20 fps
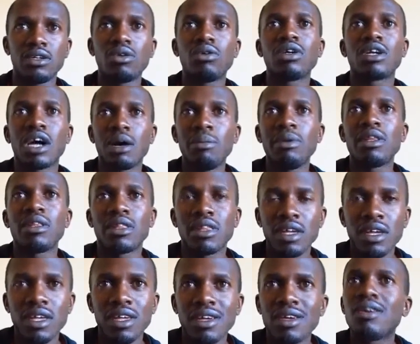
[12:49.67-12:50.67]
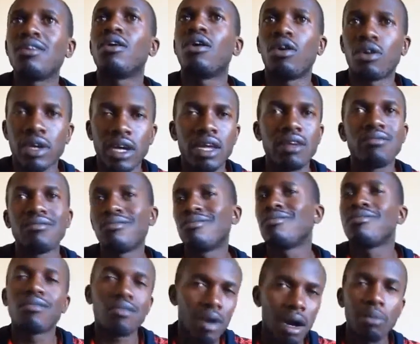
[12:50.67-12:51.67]
Don't come in thinking, okay,
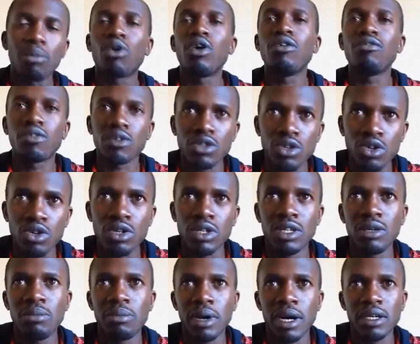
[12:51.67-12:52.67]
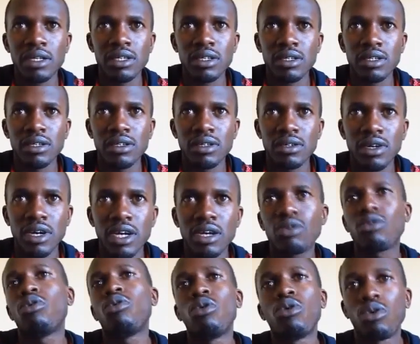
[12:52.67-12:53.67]
I'm going for social impact, right?
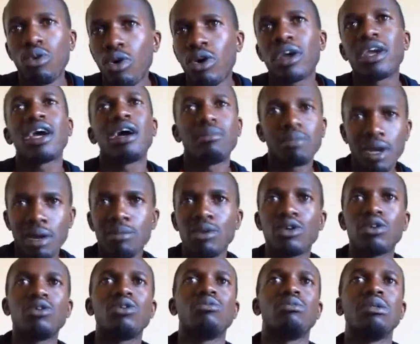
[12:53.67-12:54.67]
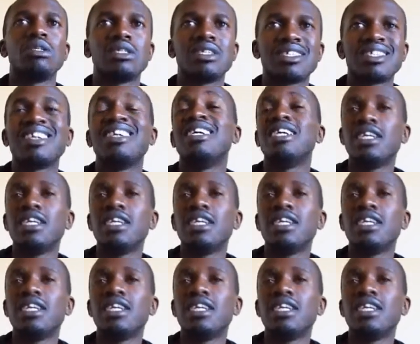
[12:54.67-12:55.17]
Or, okay, I'm coming to do business.